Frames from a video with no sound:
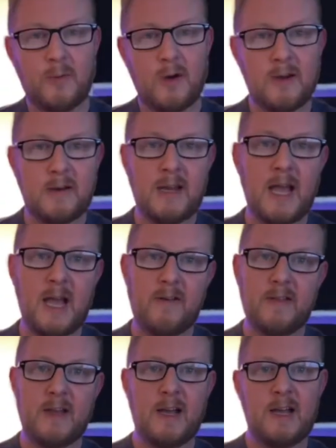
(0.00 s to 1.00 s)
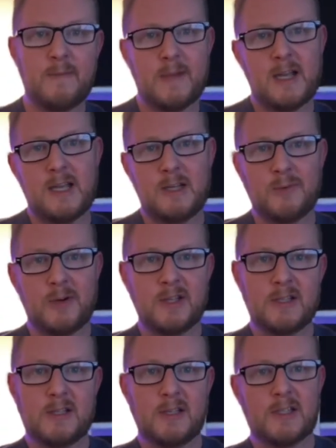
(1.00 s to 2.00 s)
one error that I made
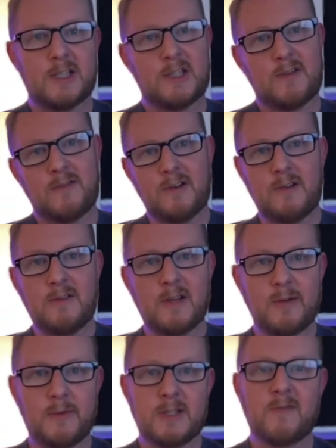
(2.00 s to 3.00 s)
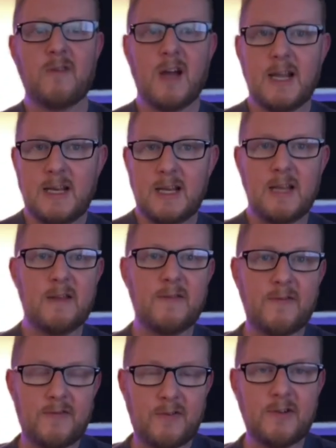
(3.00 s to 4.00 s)
was the screw that was right near the
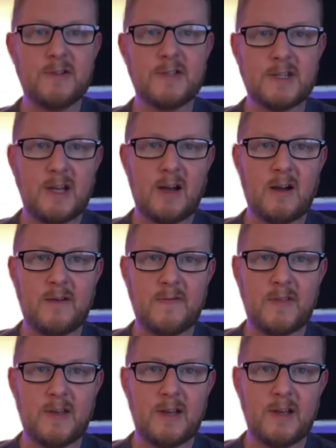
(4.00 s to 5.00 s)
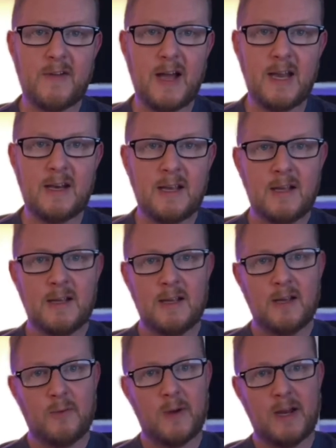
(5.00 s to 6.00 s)
front of the van
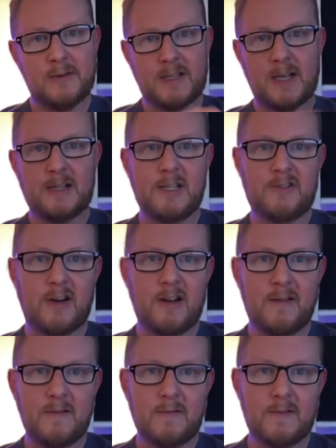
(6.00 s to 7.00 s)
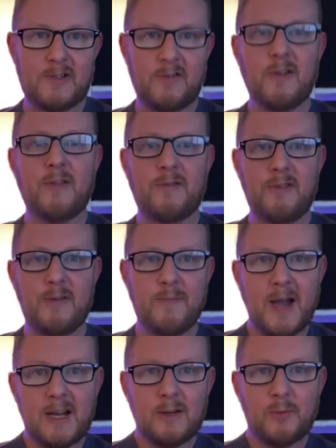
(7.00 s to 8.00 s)
when I was actually trying to drill through the metal